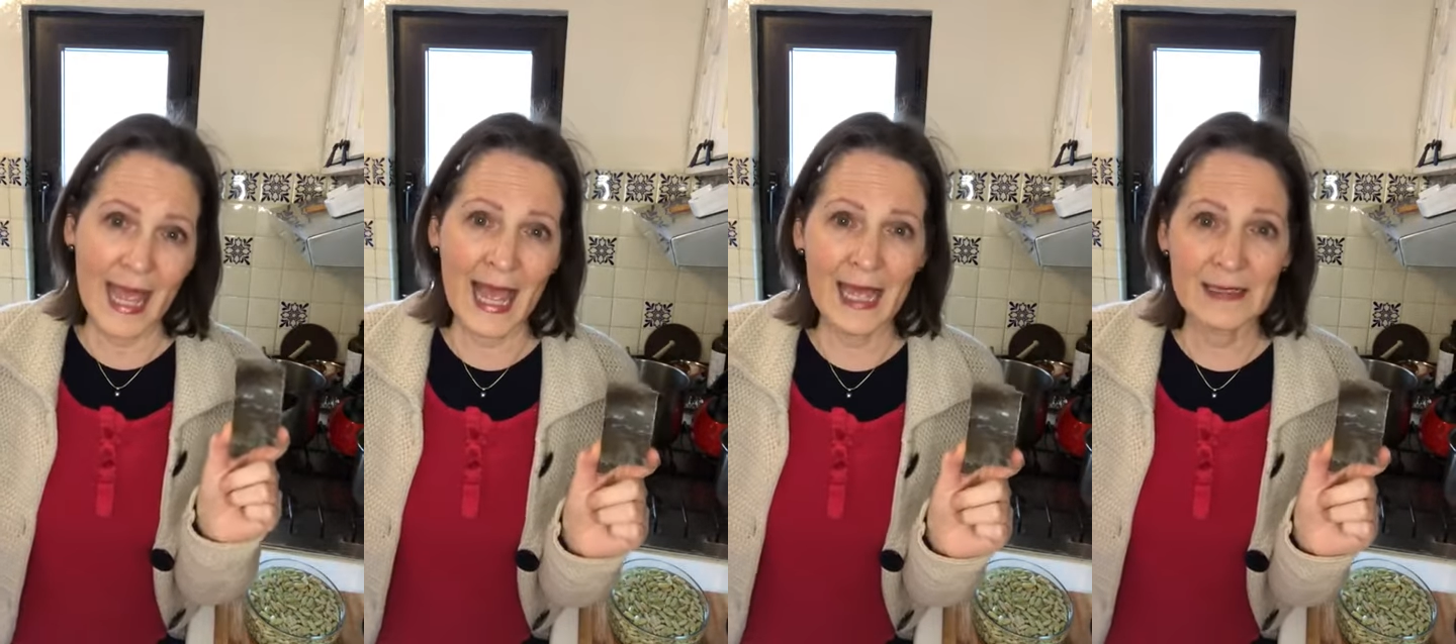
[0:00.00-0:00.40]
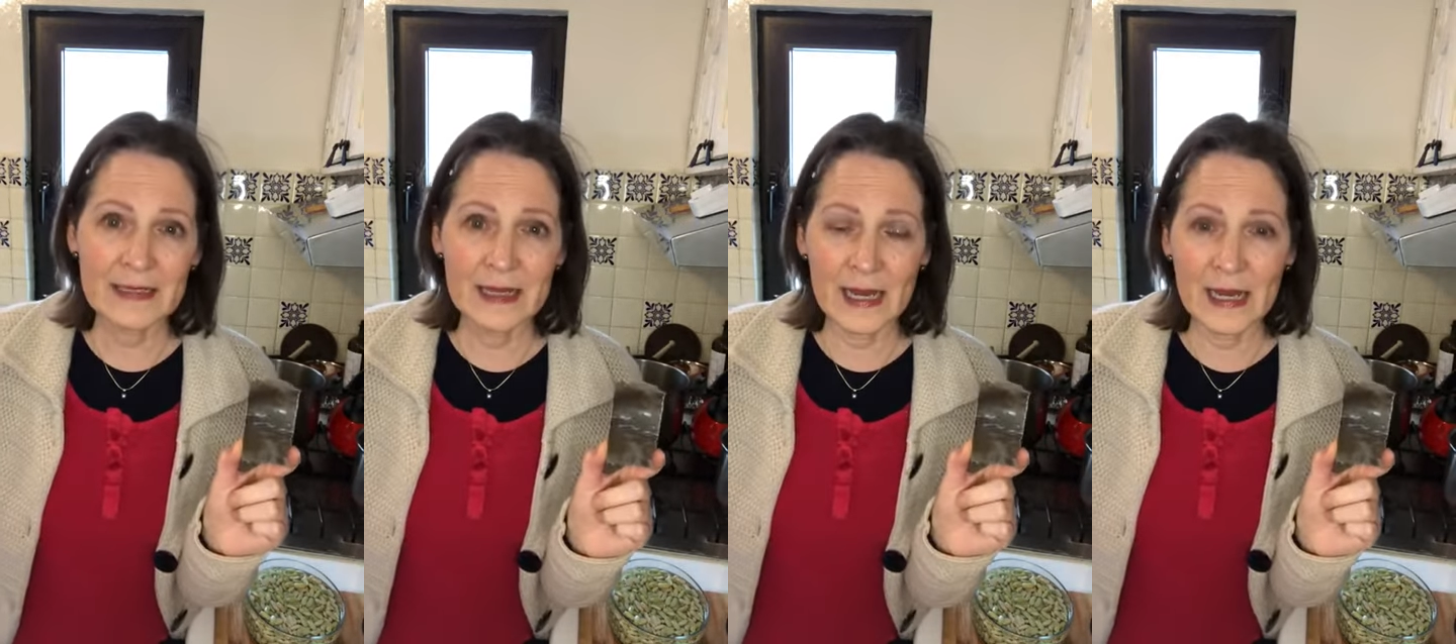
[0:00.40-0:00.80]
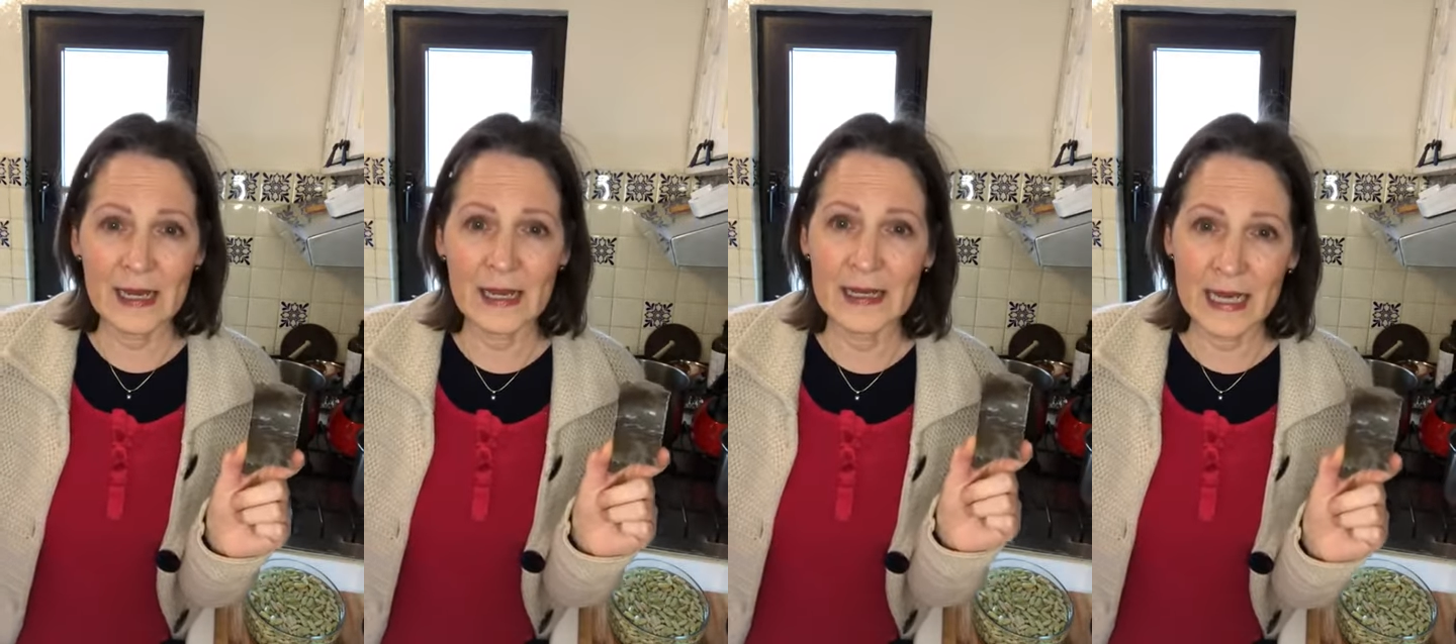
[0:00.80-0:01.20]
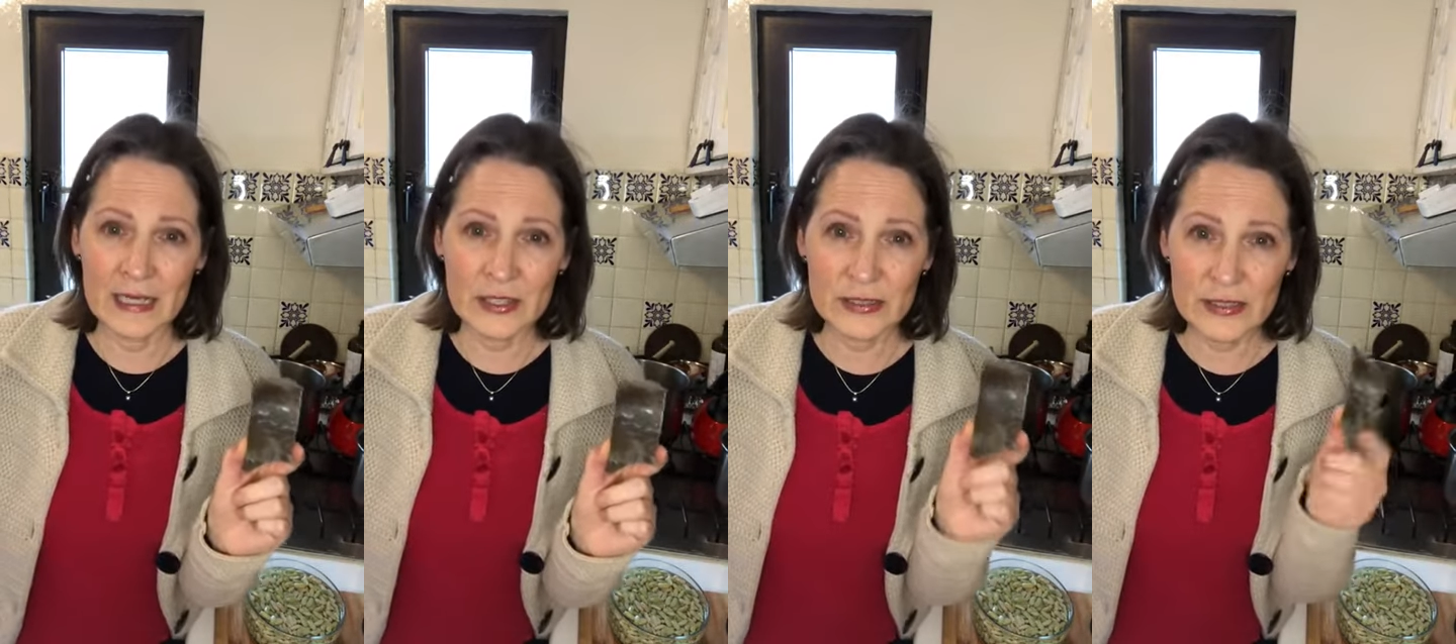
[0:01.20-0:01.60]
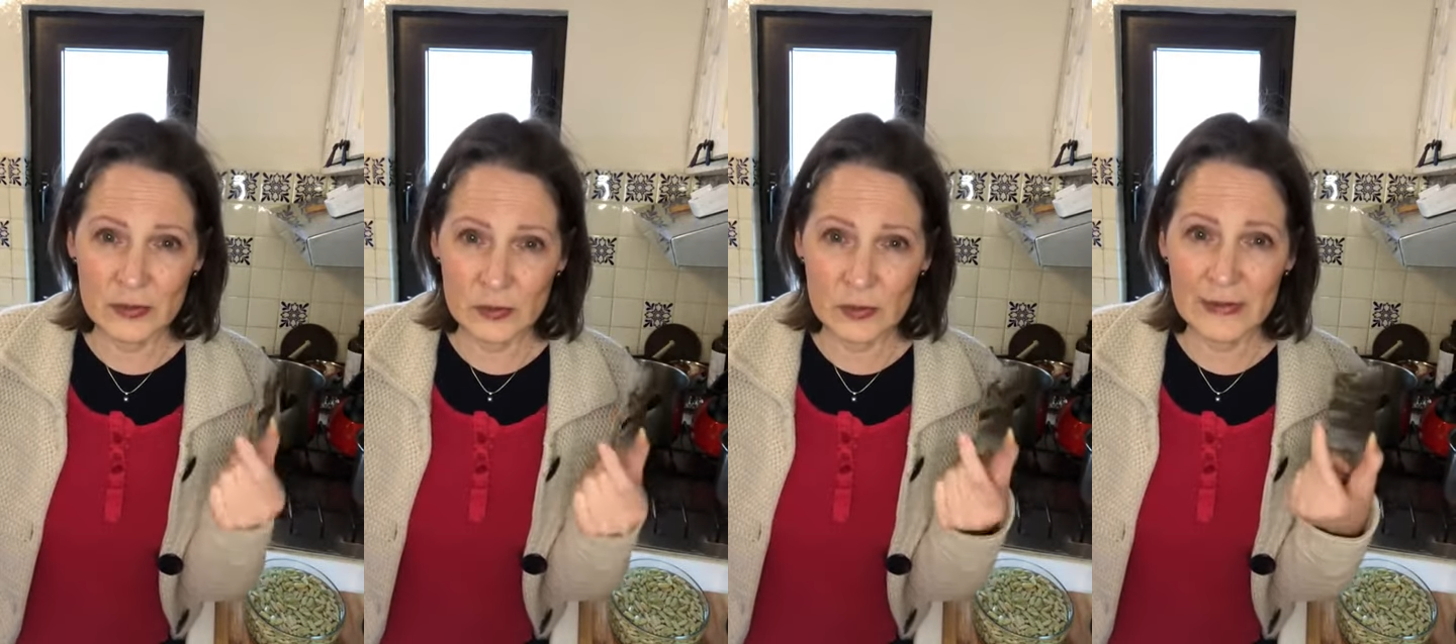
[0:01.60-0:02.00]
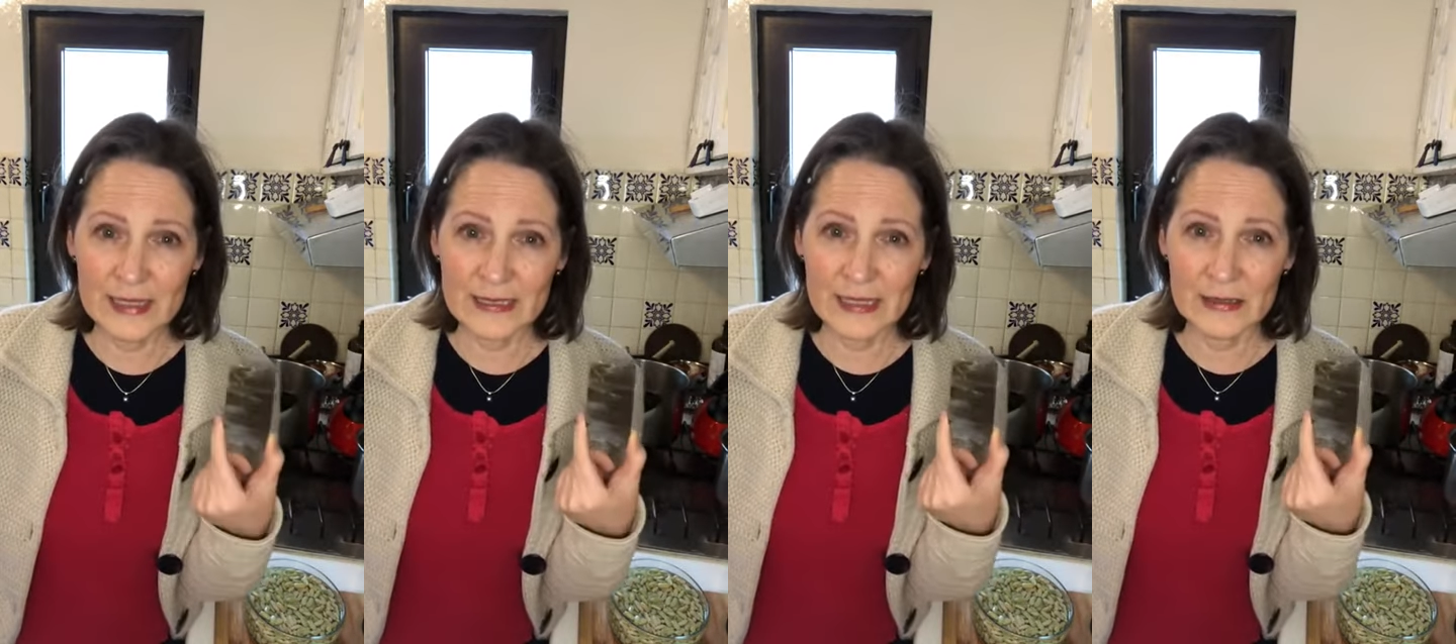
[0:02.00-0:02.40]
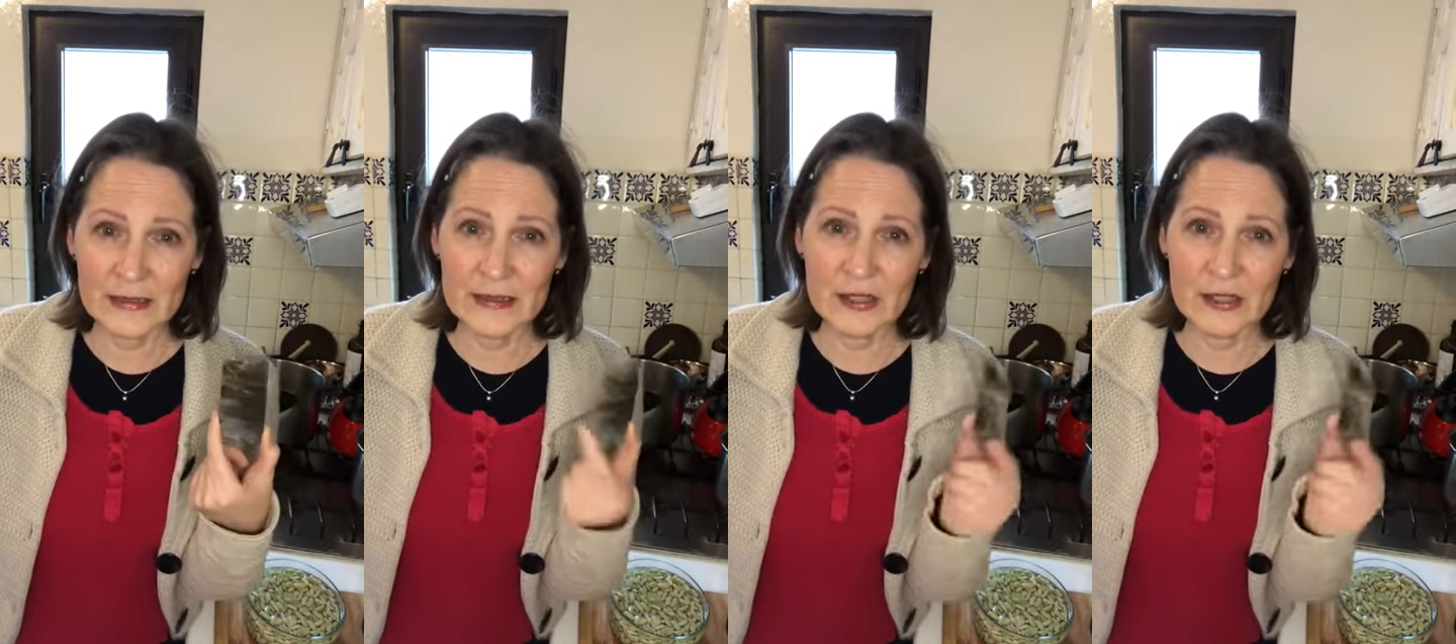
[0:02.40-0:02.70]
at an Asian store that sells